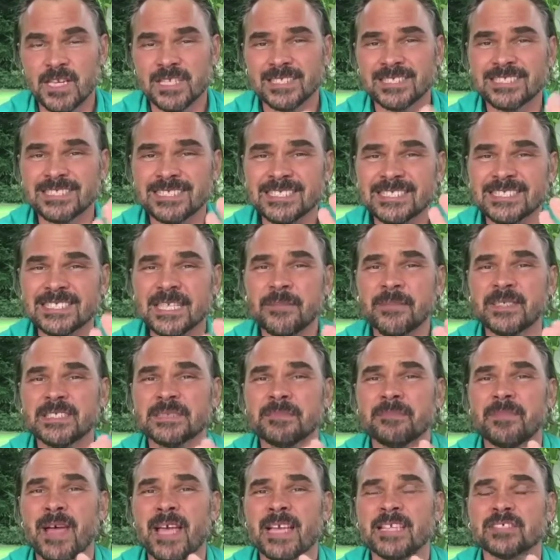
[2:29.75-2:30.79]
The system
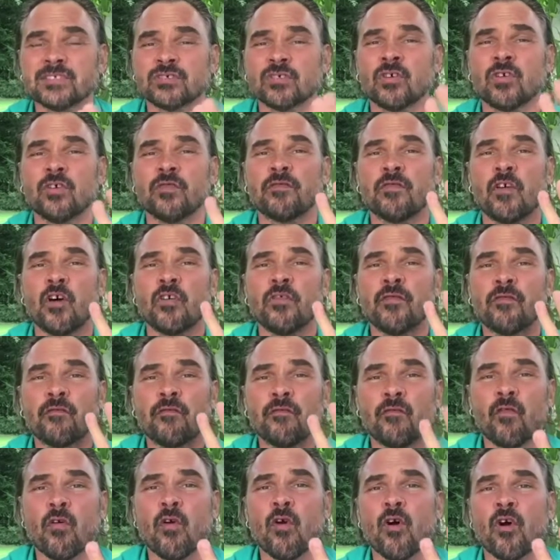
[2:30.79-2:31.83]
is based off on
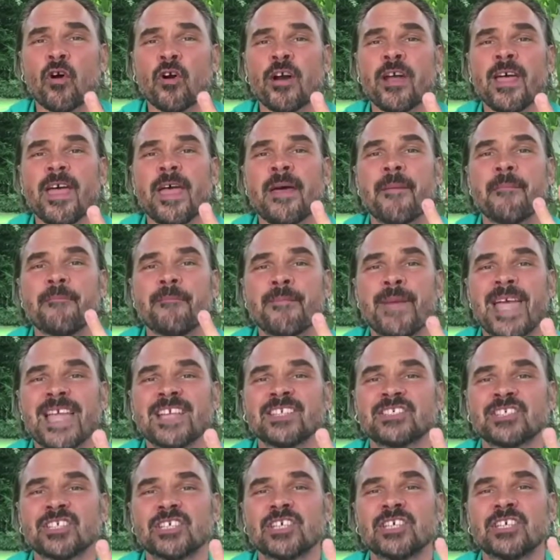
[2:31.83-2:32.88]
four
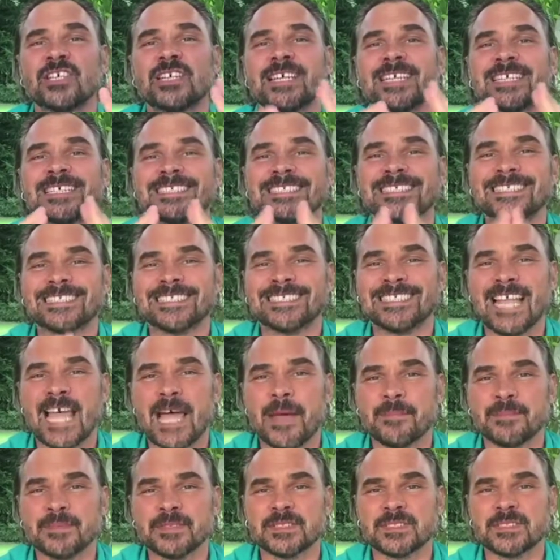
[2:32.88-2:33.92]
major
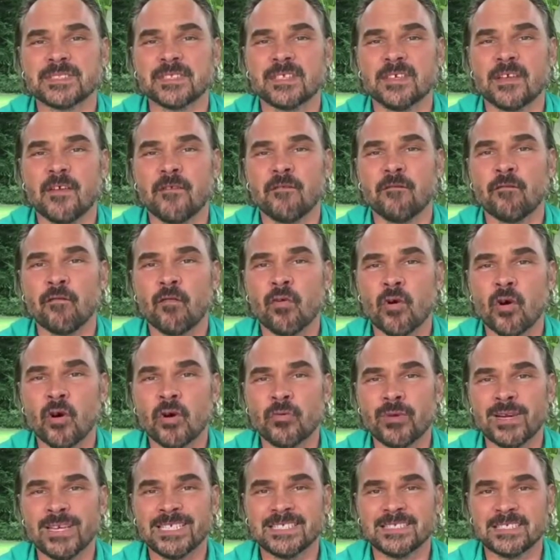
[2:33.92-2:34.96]
steps for
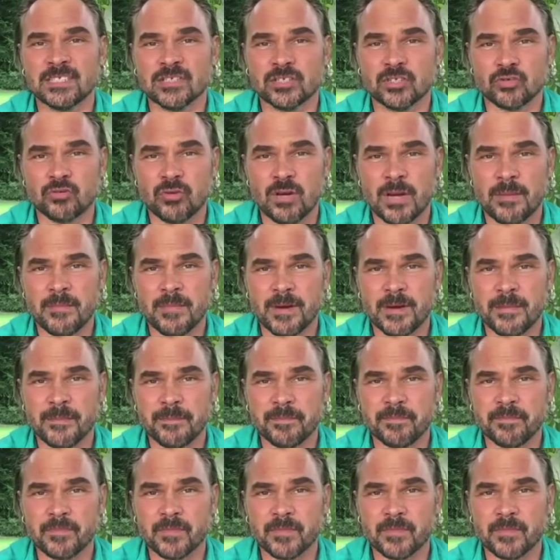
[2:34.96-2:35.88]
releasing trauma.